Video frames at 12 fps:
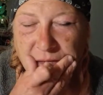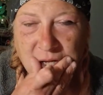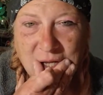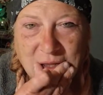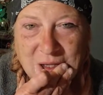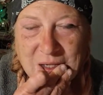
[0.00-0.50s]

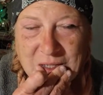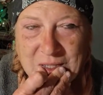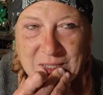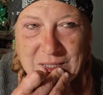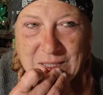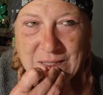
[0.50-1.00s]
And
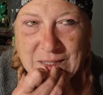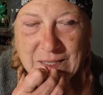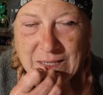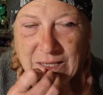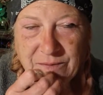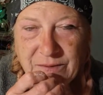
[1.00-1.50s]
this
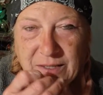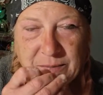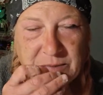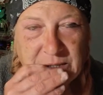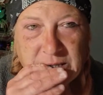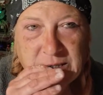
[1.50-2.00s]
oven, I'm
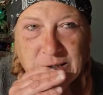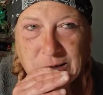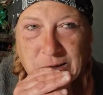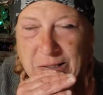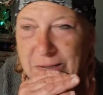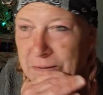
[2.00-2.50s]
just still
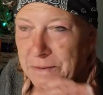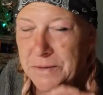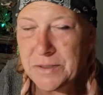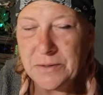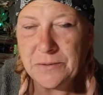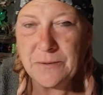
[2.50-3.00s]
not used
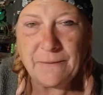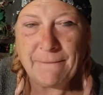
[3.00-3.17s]
to.